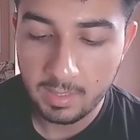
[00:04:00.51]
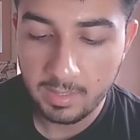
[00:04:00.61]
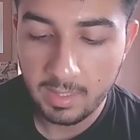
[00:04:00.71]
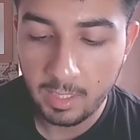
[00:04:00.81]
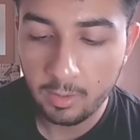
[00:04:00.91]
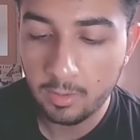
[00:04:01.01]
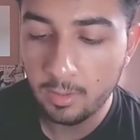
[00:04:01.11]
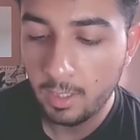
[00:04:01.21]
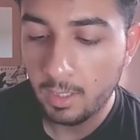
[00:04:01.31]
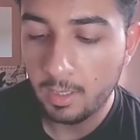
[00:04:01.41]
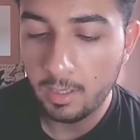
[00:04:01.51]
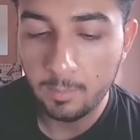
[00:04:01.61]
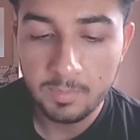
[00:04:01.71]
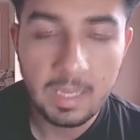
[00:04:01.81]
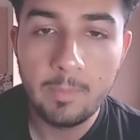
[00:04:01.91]
thicker,
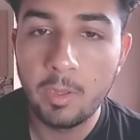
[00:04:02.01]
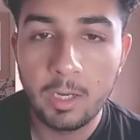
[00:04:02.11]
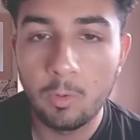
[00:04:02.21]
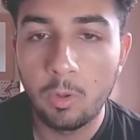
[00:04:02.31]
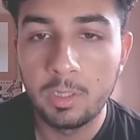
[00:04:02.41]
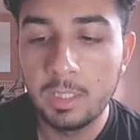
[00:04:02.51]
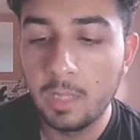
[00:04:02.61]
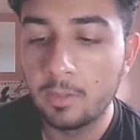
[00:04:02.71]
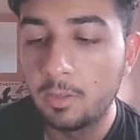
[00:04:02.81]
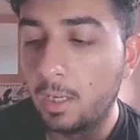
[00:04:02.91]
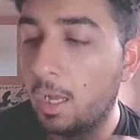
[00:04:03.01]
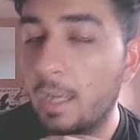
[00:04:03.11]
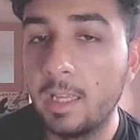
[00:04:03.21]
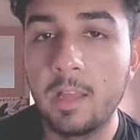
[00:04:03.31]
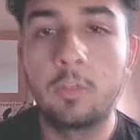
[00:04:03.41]
same kind of quality leather
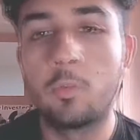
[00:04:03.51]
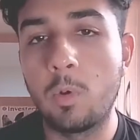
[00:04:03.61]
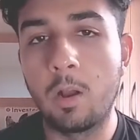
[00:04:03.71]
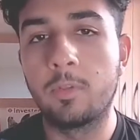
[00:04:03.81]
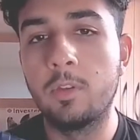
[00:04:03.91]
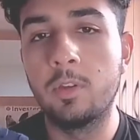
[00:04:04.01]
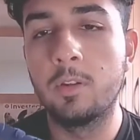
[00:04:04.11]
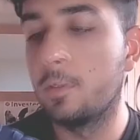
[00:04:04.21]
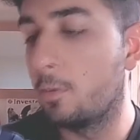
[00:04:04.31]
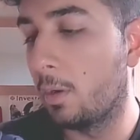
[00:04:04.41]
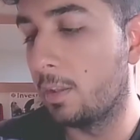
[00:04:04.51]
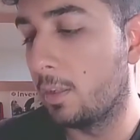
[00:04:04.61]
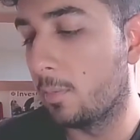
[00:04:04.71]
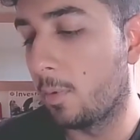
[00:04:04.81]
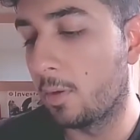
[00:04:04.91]
again throughout the
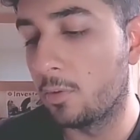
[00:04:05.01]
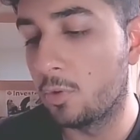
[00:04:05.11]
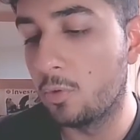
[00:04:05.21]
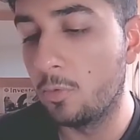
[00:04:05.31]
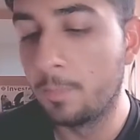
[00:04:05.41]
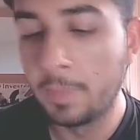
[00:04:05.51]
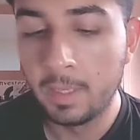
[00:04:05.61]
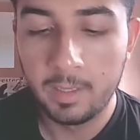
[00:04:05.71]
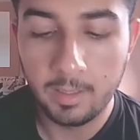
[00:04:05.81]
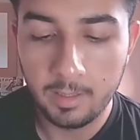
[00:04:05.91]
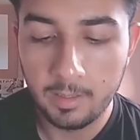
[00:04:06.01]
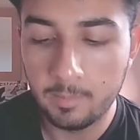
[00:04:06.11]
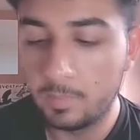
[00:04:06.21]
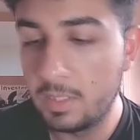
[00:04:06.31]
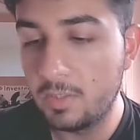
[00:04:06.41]
other part of the shoe.
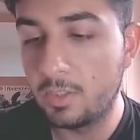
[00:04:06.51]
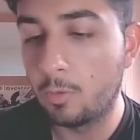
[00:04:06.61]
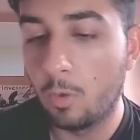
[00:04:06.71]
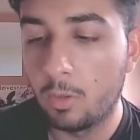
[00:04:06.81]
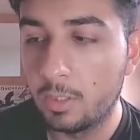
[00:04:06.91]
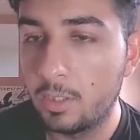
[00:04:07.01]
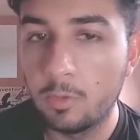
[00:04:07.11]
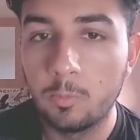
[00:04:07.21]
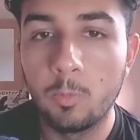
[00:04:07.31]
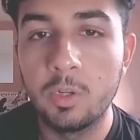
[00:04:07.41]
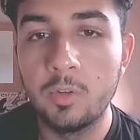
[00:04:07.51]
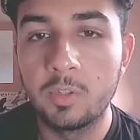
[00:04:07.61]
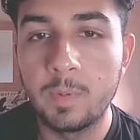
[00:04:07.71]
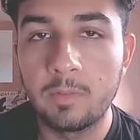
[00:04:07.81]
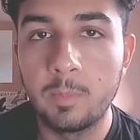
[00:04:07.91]
Decent quality, you know, what you
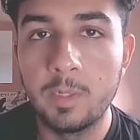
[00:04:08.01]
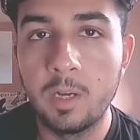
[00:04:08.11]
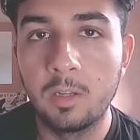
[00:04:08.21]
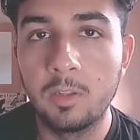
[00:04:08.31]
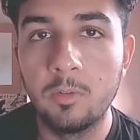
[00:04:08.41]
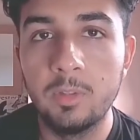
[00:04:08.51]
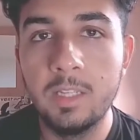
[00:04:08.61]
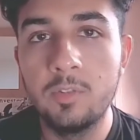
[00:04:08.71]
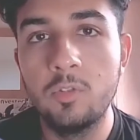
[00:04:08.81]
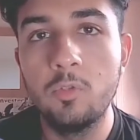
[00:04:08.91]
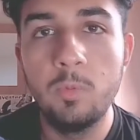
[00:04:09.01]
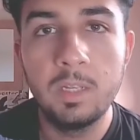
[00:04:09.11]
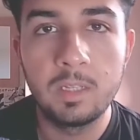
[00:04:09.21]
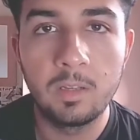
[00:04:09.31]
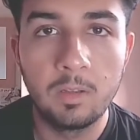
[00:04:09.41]
expect from a Dunk Low. These do
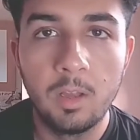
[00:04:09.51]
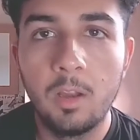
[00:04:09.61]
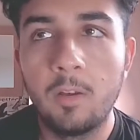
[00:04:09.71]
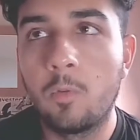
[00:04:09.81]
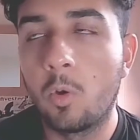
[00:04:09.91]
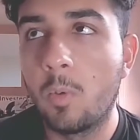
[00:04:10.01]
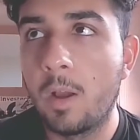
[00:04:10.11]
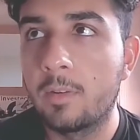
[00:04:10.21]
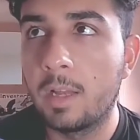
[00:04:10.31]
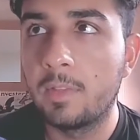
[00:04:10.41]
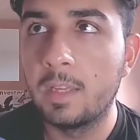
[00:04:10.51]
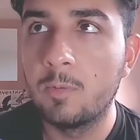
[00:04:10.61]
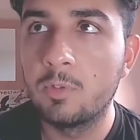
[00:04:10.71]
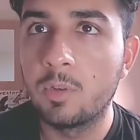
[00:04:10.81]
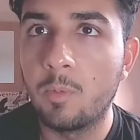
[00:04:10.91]
retail for around, I think it
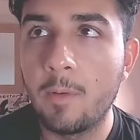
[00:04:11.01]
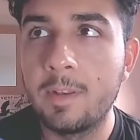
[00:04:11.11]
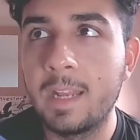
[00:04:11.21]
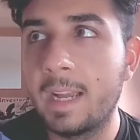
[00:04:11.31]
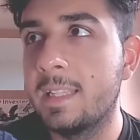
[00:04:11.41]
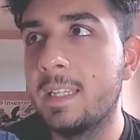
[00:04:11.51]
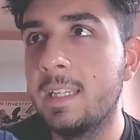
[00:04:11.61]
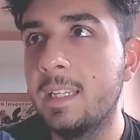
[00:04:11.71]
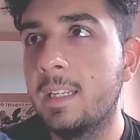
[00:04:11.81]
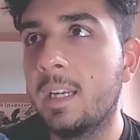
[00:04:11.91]
was around 90